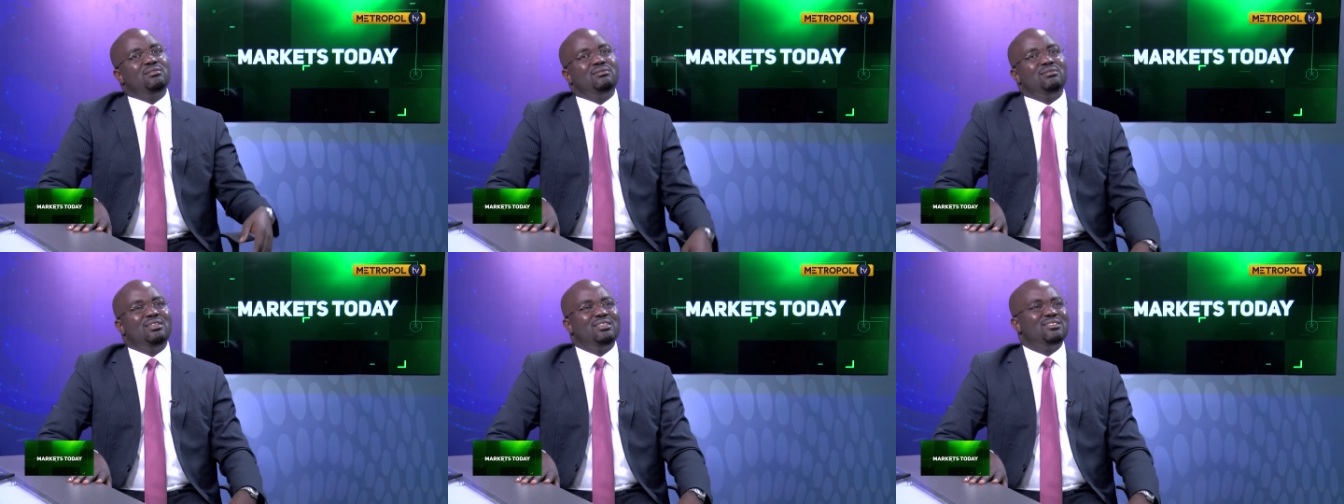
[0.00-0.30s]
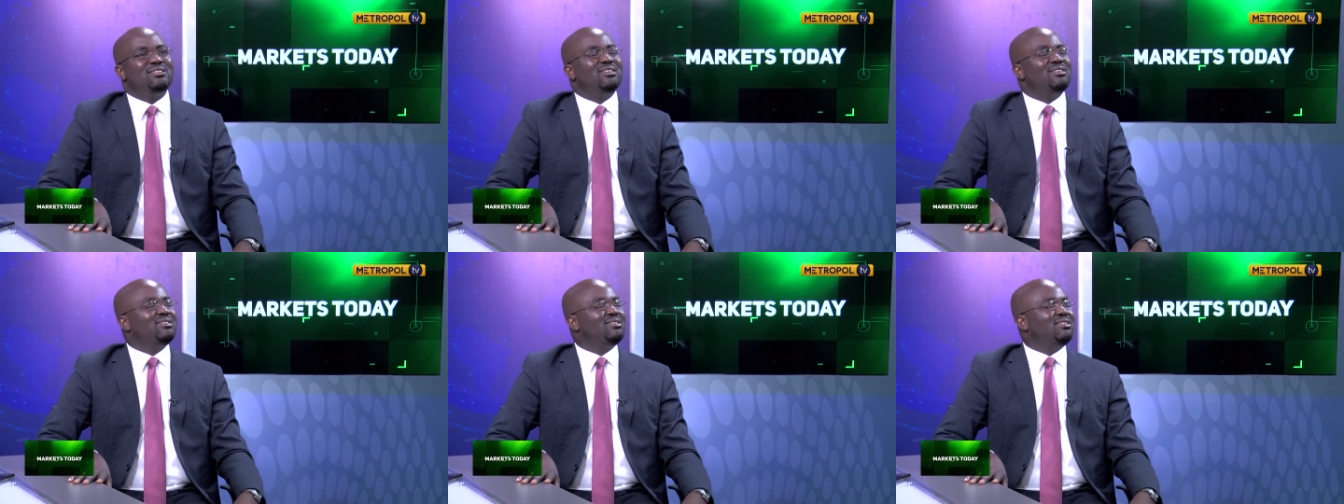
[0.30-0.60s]
less
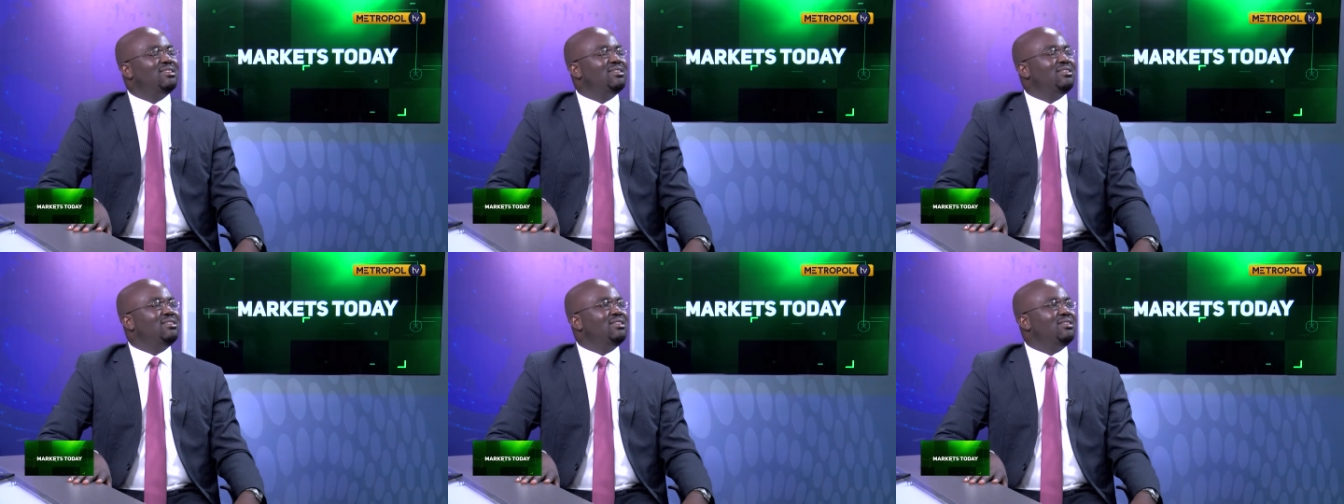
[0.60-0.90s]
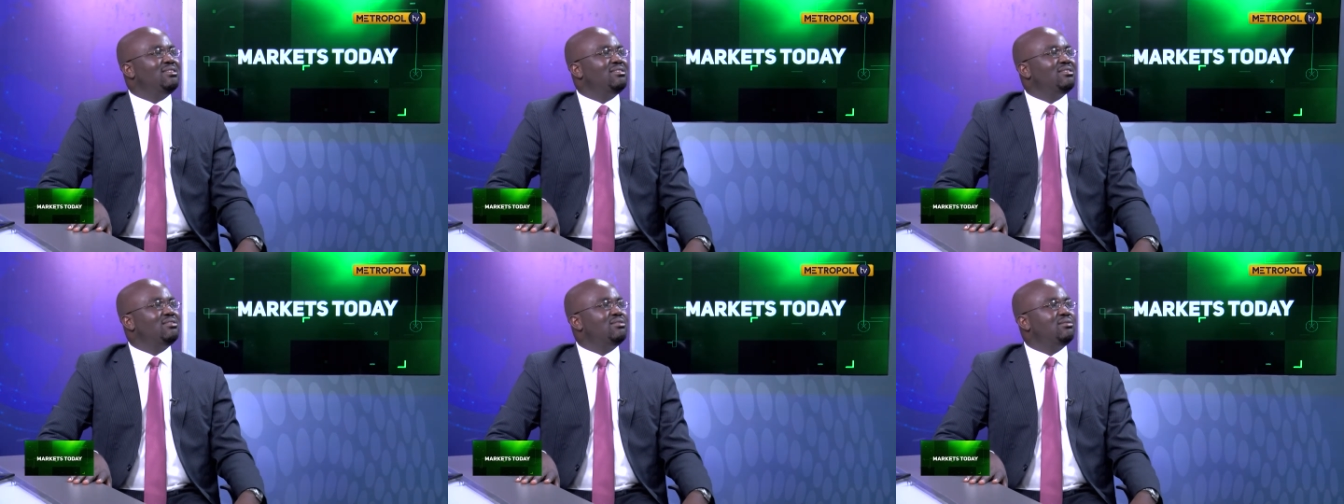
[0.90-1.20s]
than 10
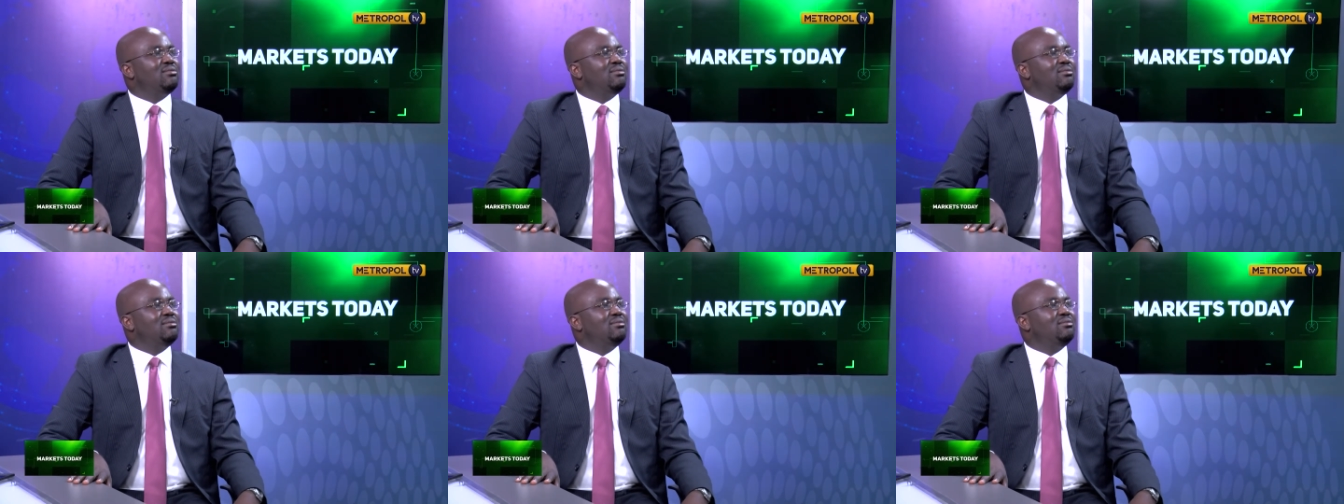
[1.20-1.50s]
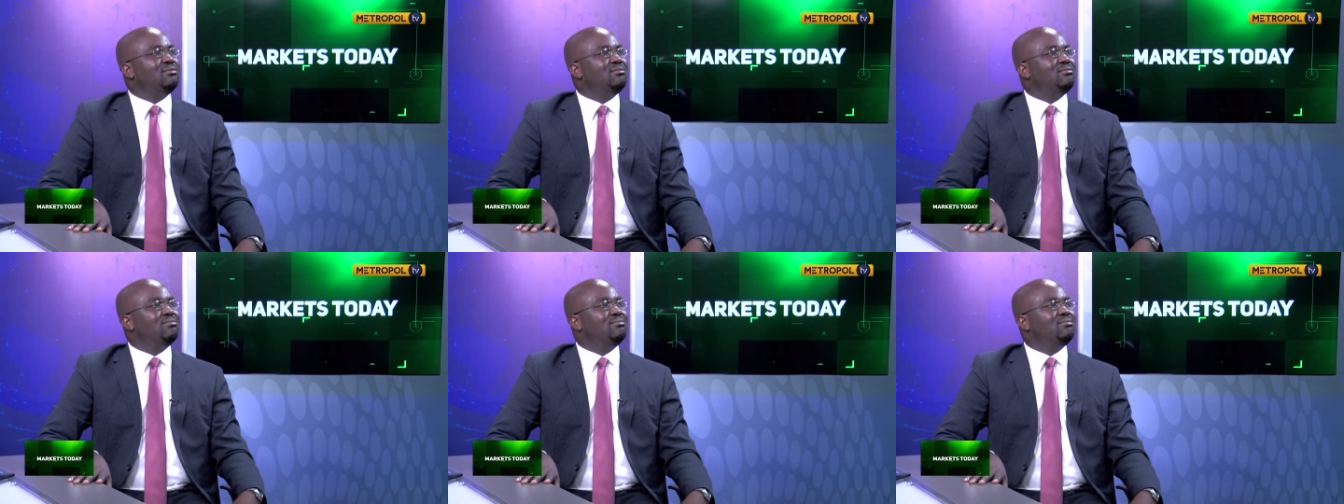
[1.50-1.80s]
days
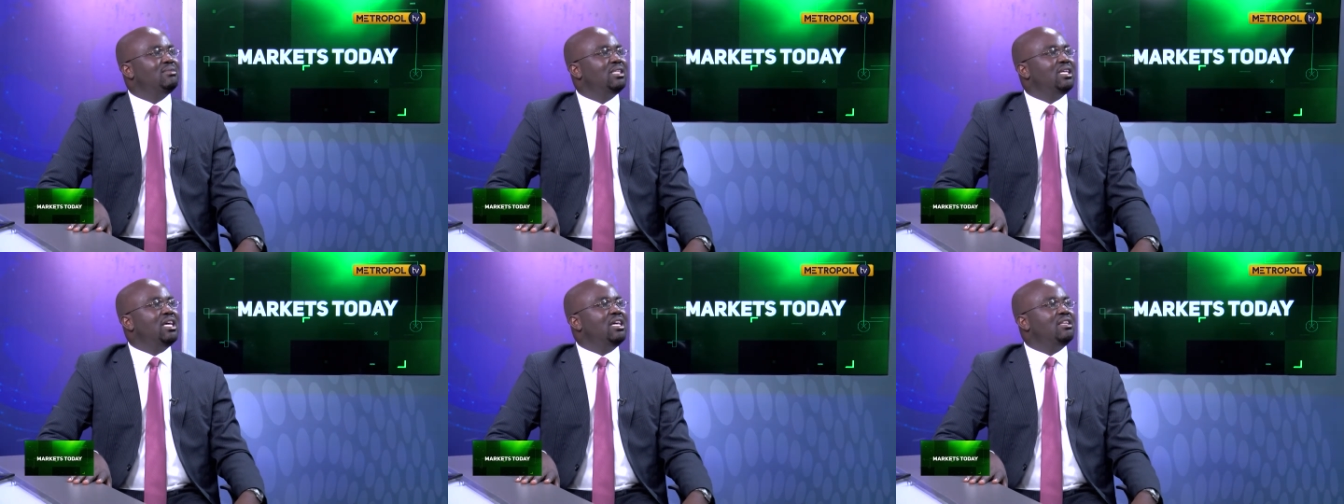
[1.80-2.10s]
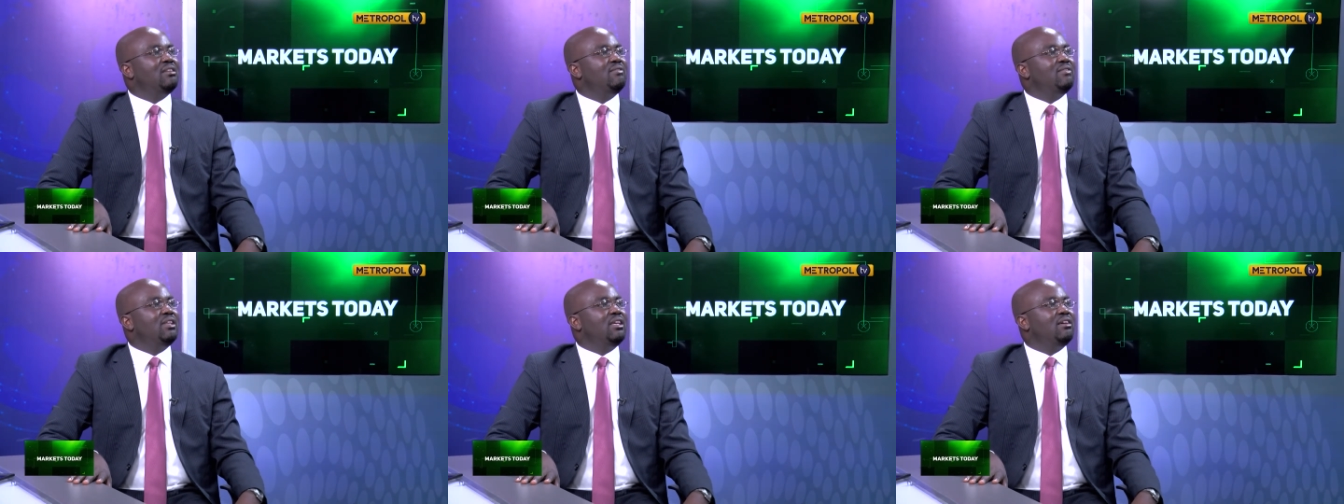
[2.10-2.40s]
to to the end
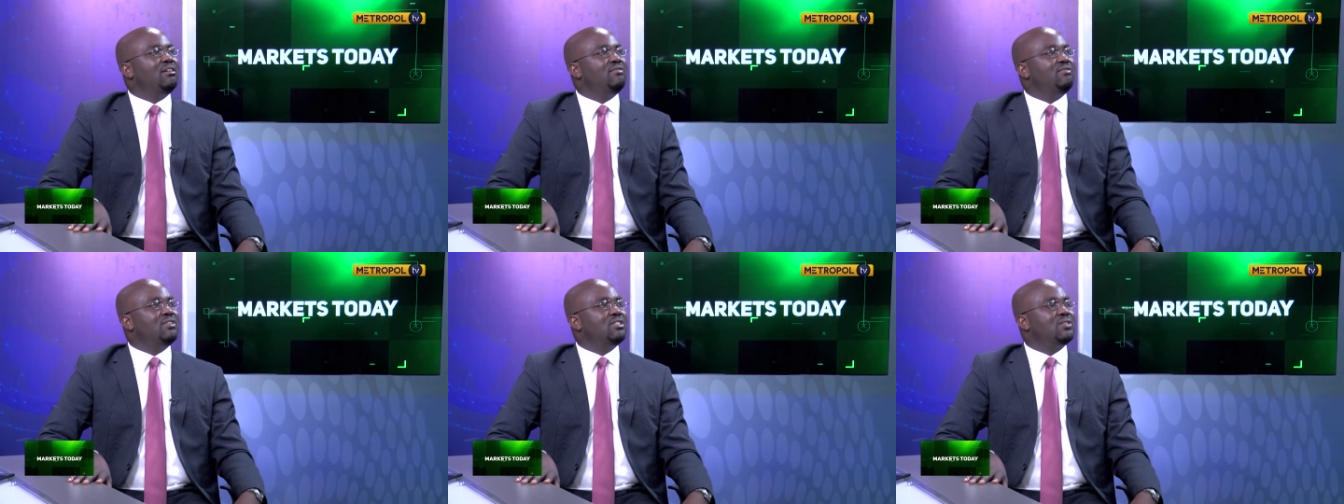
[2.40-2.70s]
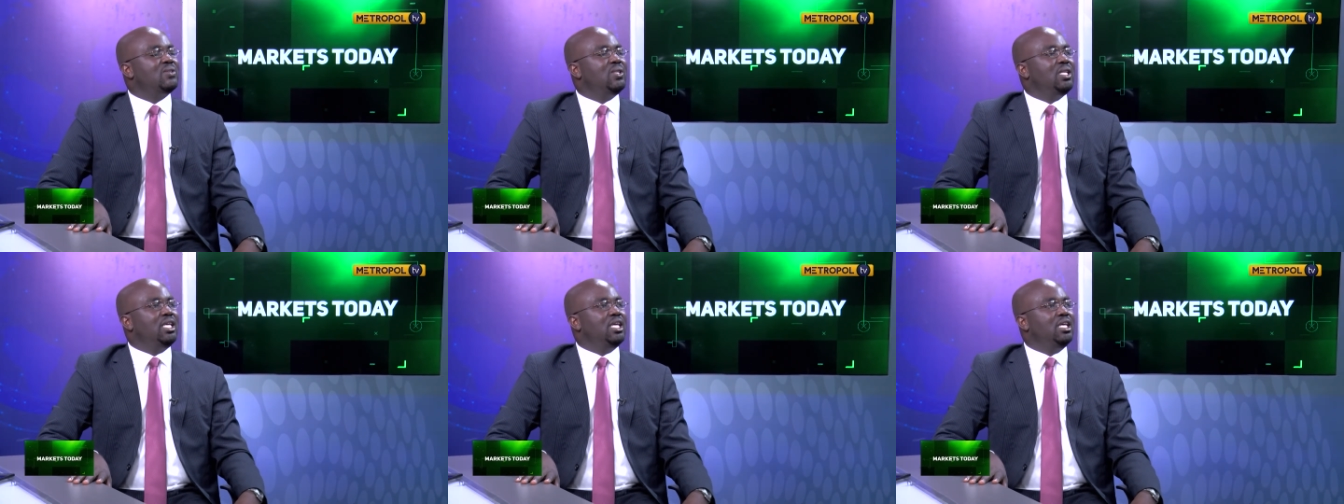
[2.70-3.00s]
of the
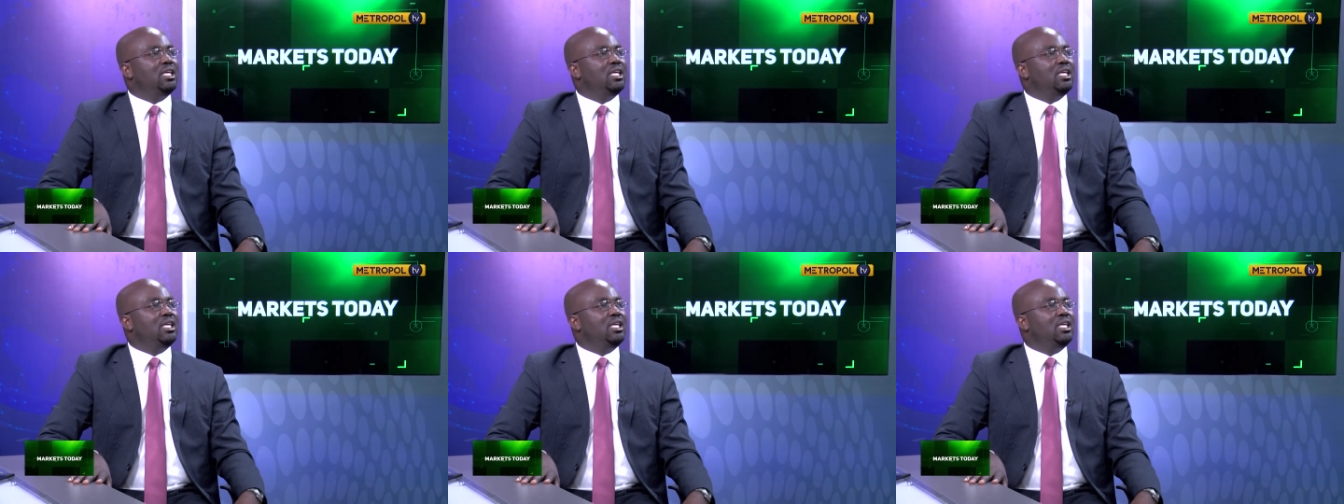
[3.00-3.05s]
fiscal the year.